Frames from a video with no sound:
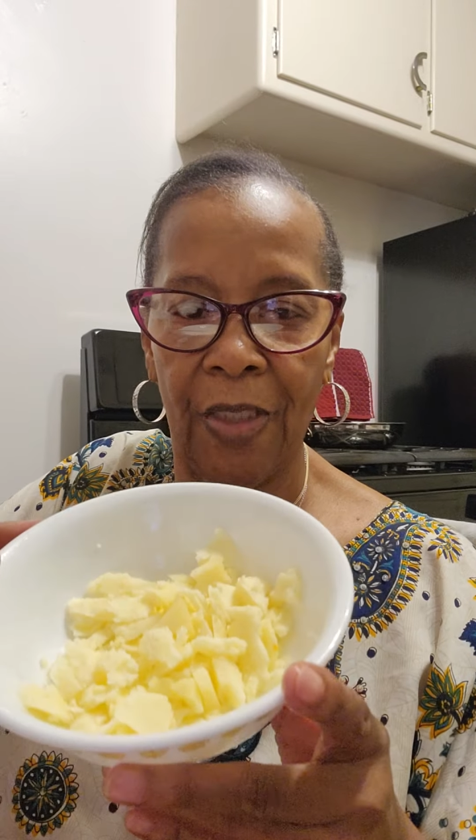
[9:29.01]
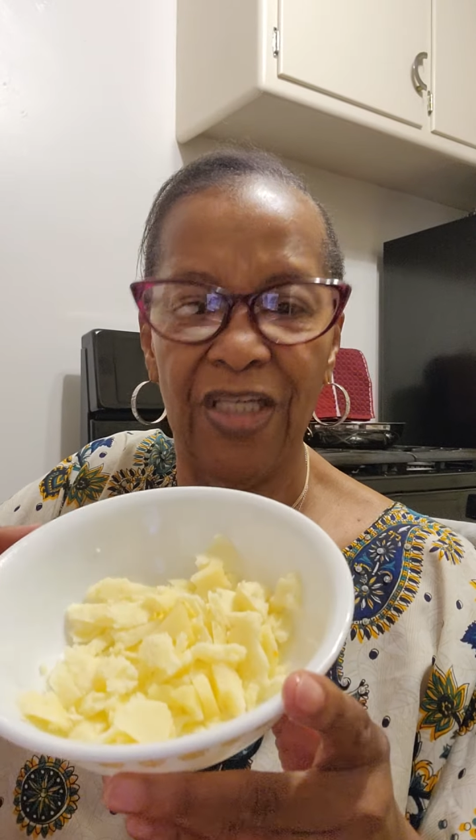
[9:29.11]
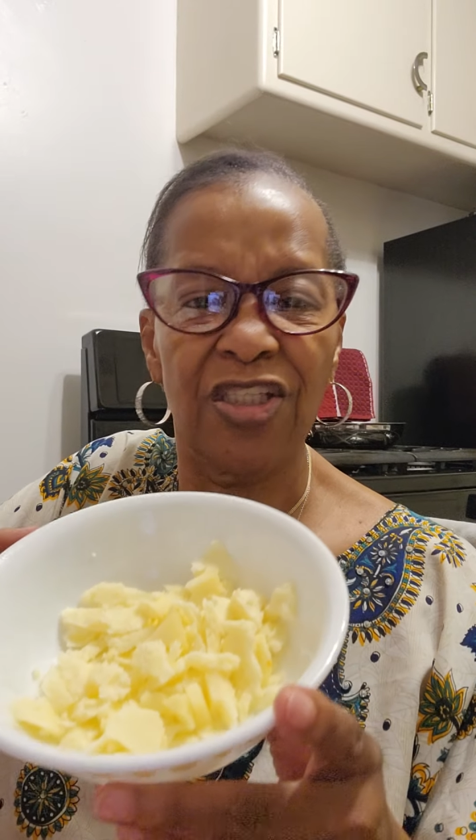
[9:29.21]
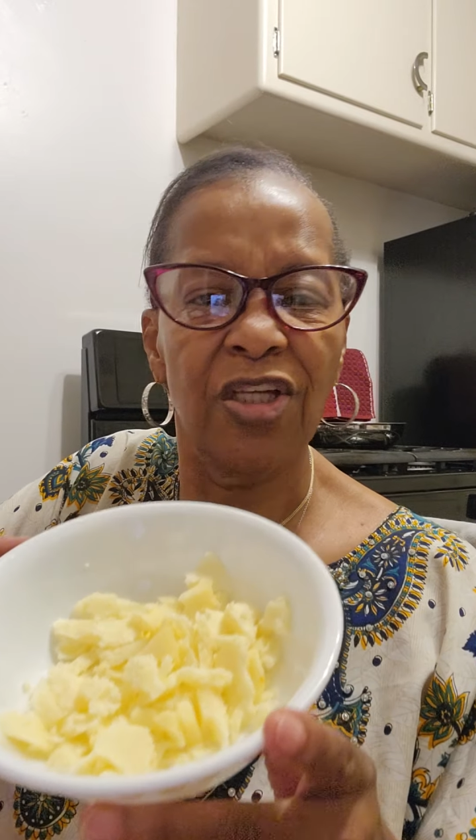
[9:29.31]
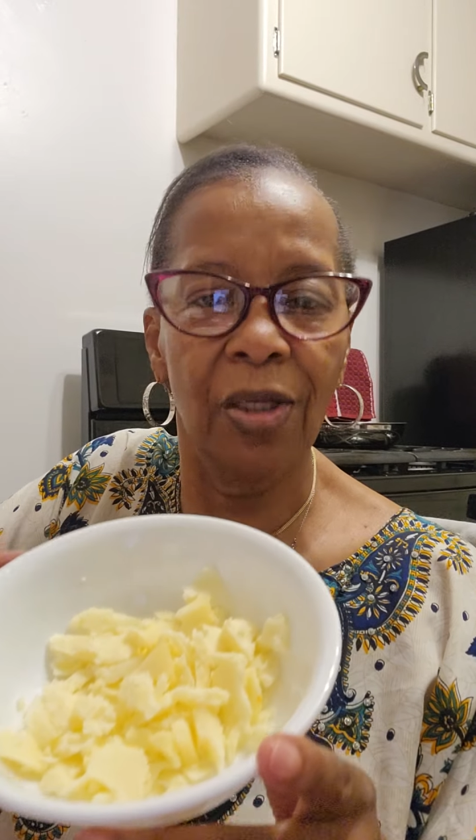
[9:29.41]

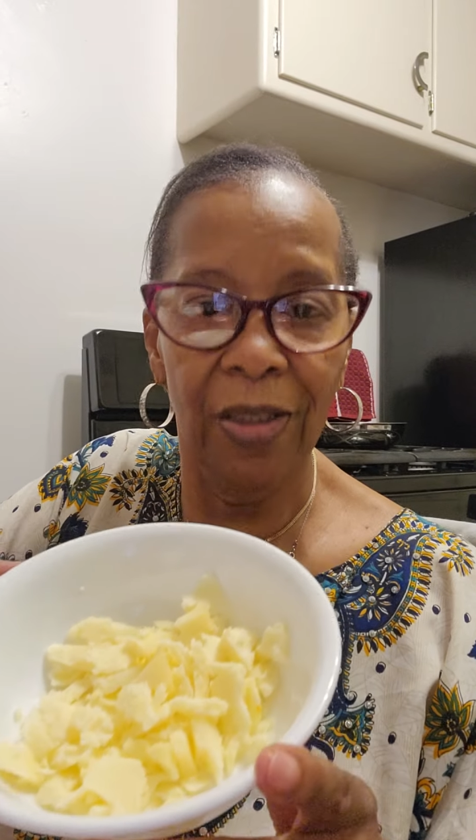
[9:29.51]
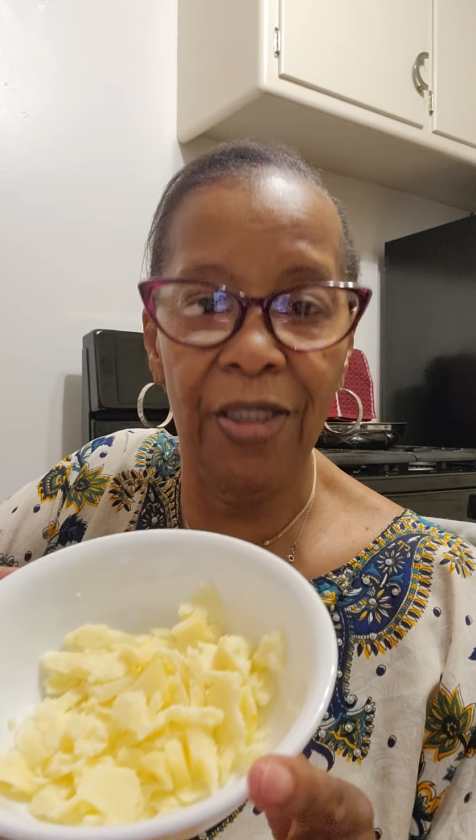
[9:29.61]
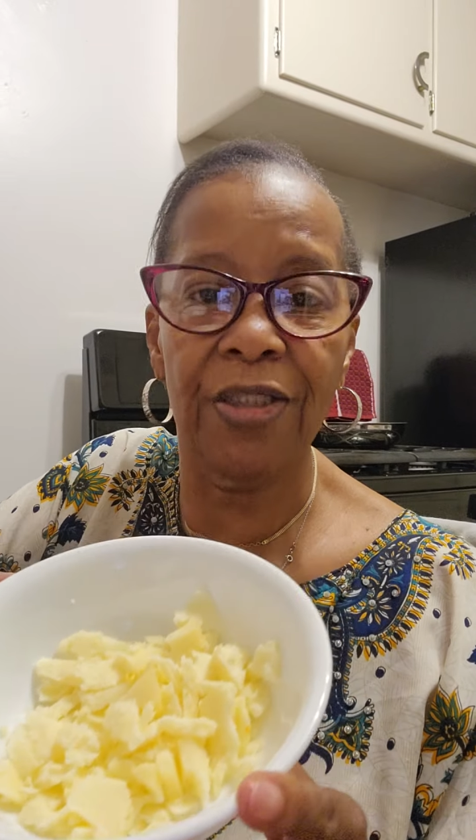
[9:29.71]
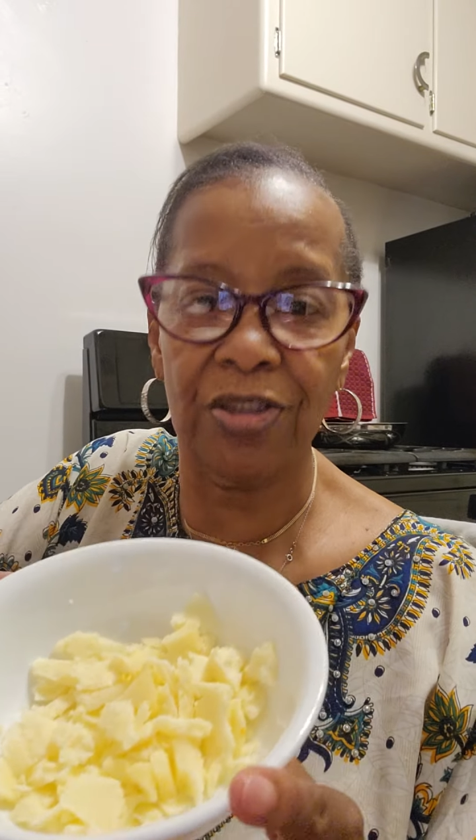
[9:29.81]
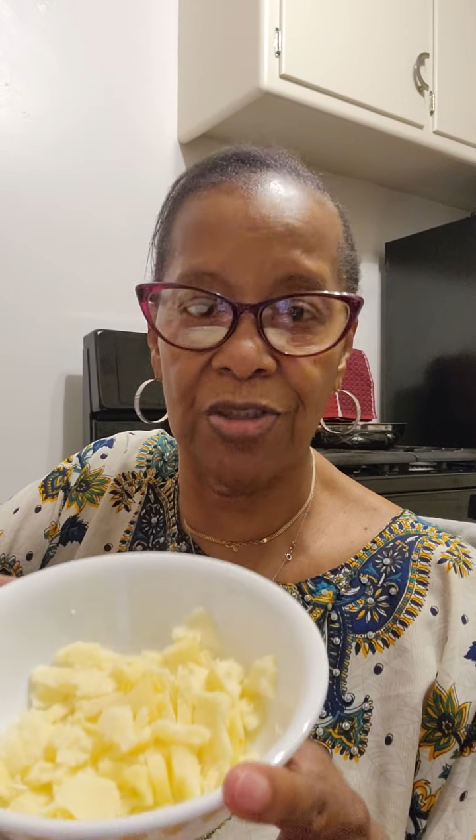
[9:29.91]
It's
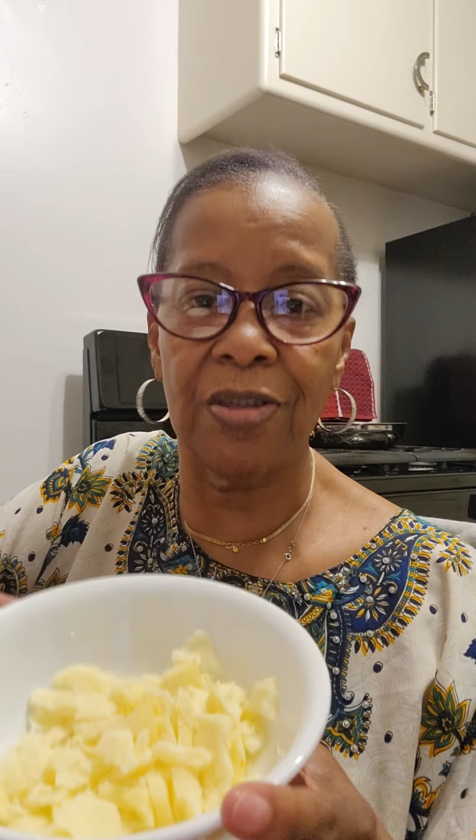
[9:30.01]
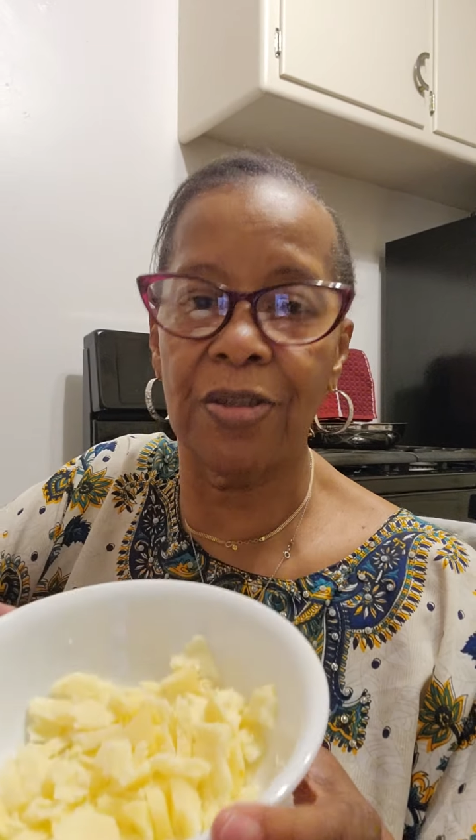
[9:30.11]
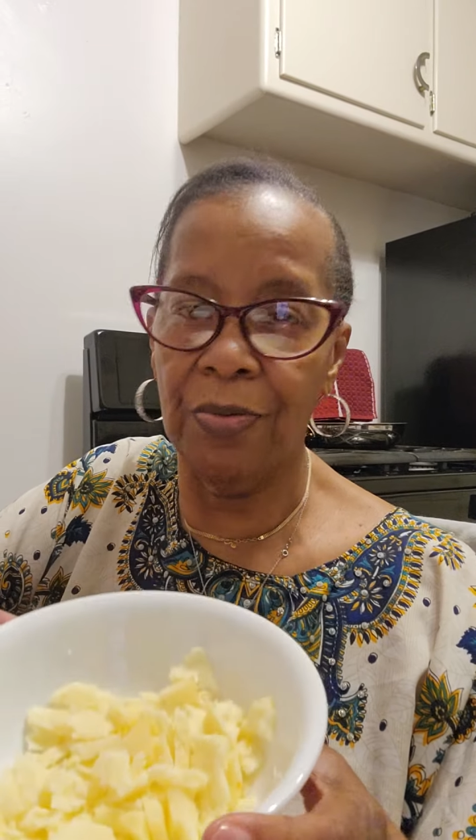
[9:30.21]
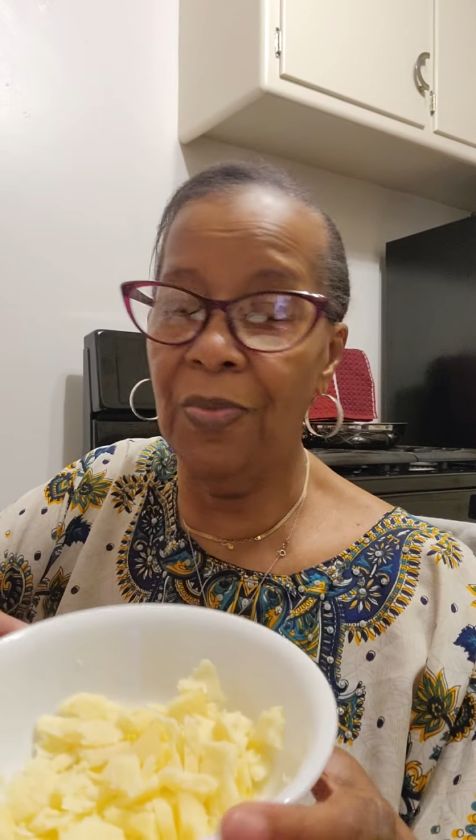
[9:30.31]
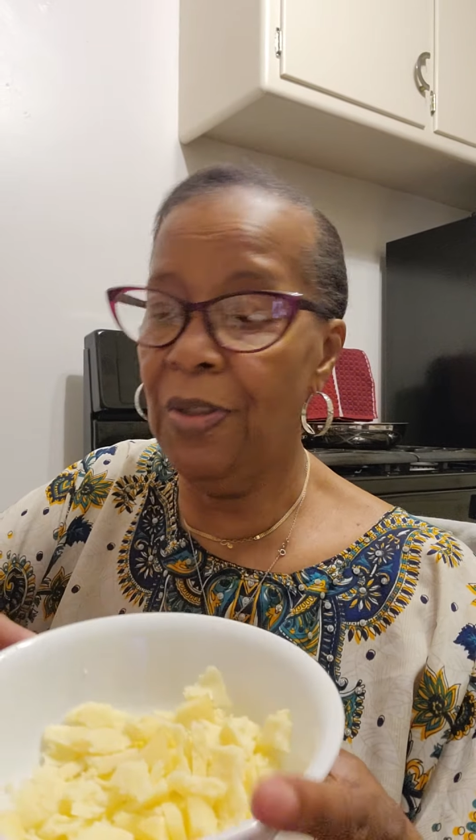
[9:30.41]

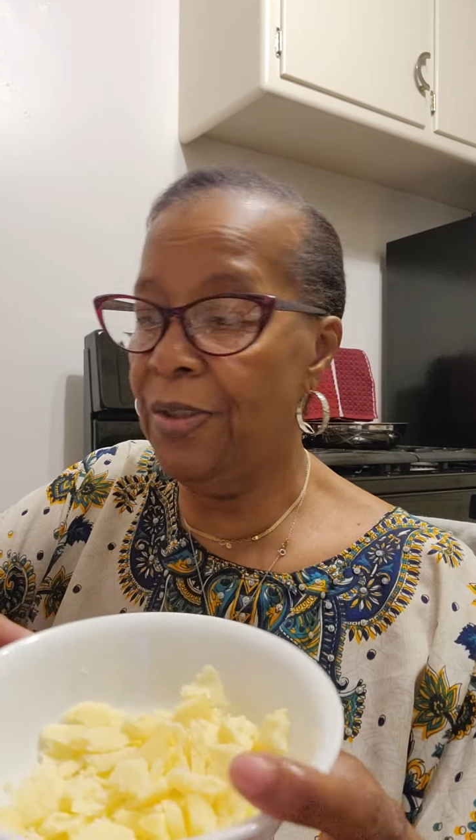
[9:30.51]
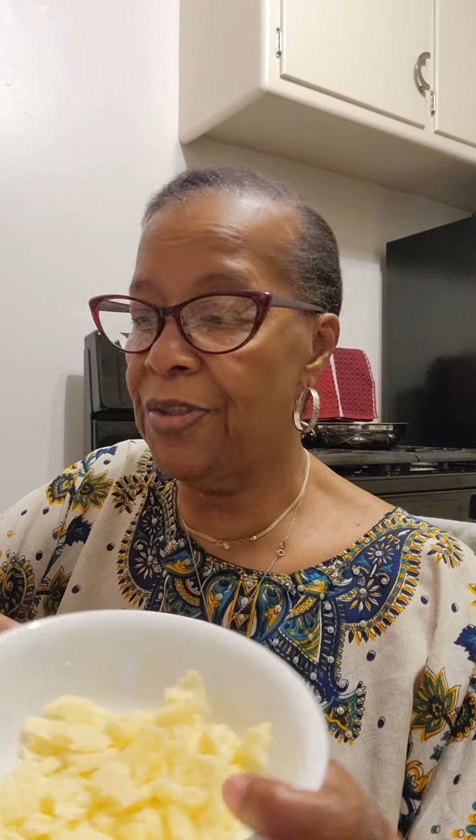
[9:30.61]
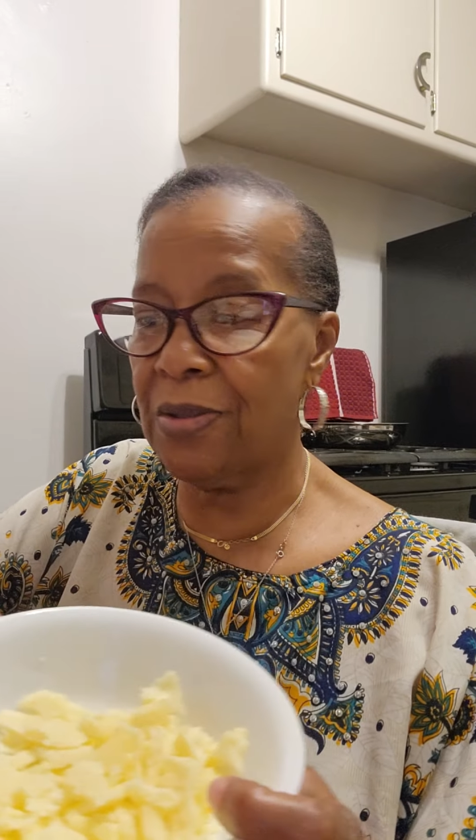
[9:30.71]
delicious. It really